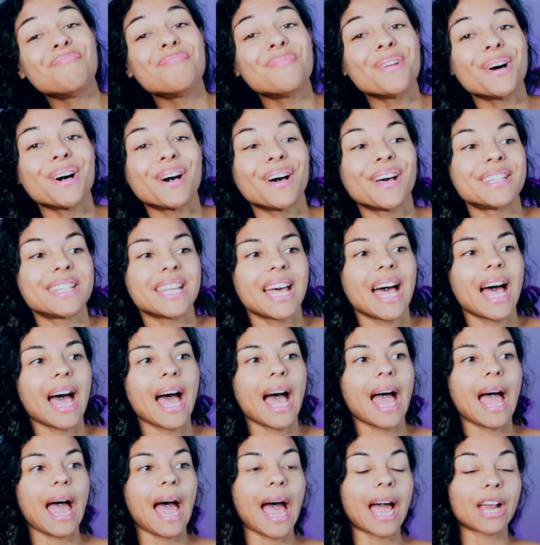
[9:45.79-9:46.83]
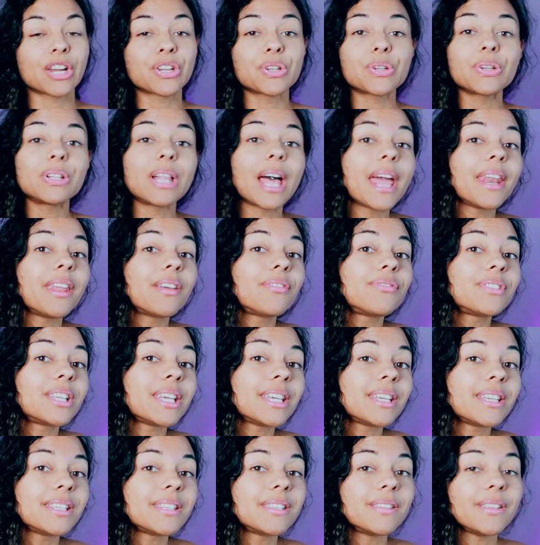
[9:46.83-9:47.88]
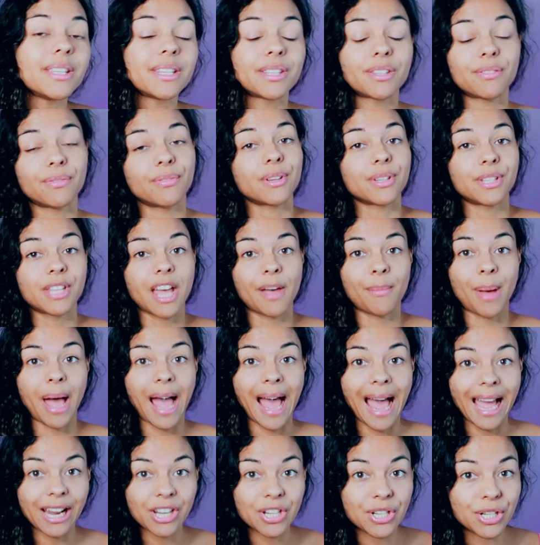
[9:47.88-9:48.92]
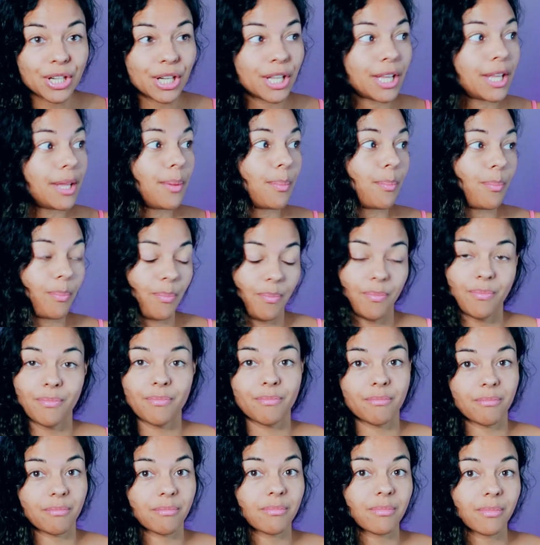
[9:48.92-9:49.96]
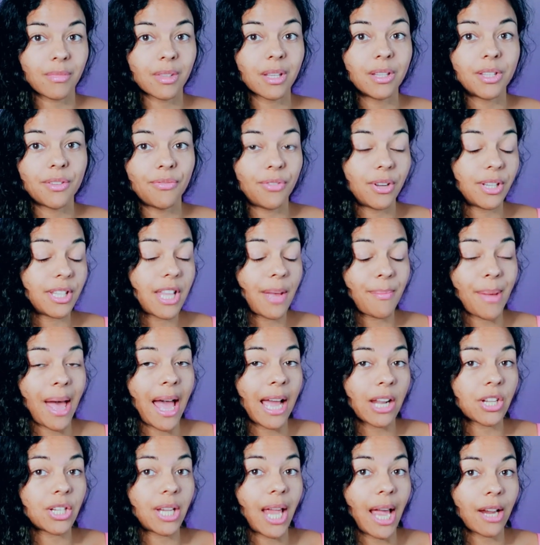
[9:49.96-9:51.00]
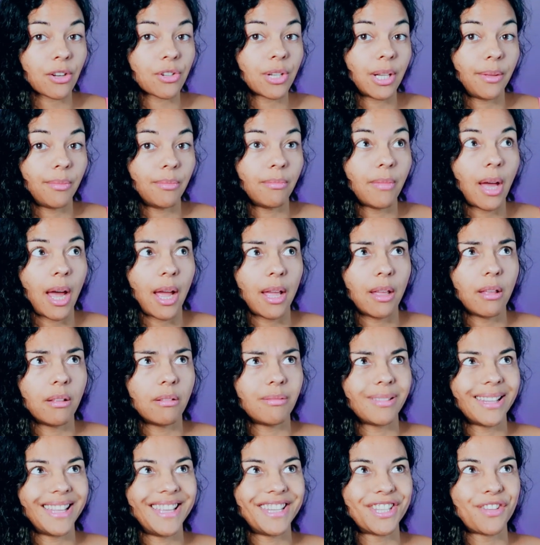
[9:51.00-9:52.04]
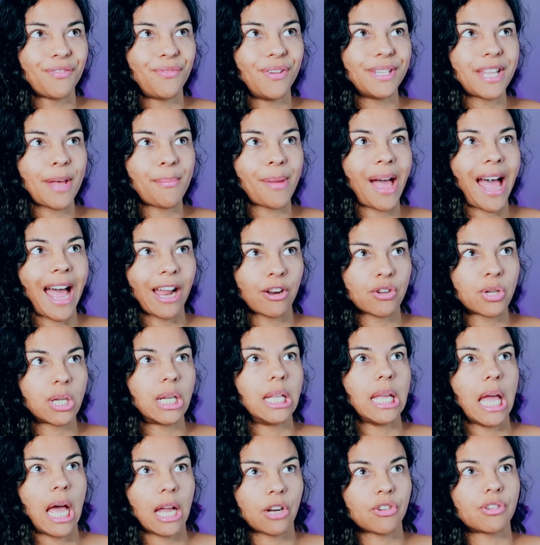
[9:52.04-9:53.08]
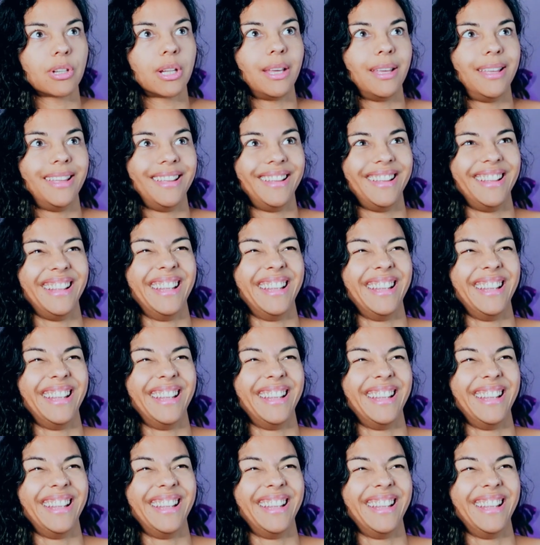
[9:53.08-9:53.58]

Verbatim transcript: But uh, actual N F Ts, it's the first time I actually It's the first time I actually actually uh, it's the first time I actually actually